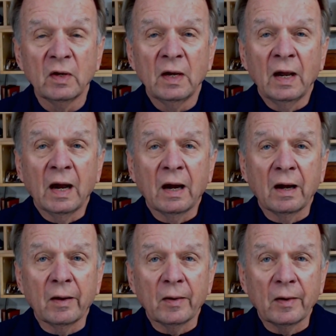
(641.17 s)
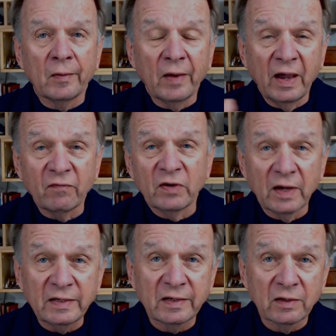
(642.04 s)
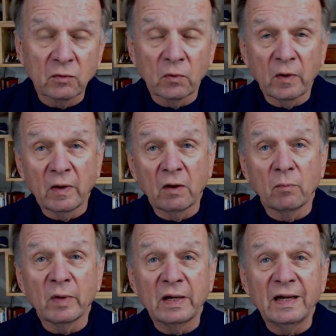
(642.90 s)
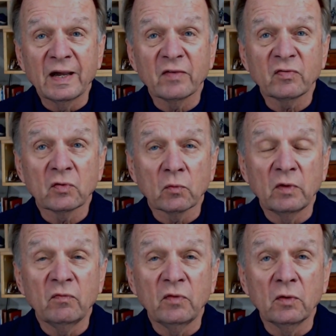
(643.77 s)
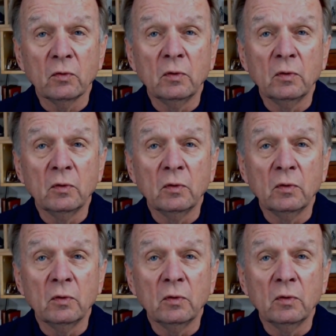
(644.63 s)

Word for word: Uh, have an itinerary on my desk to review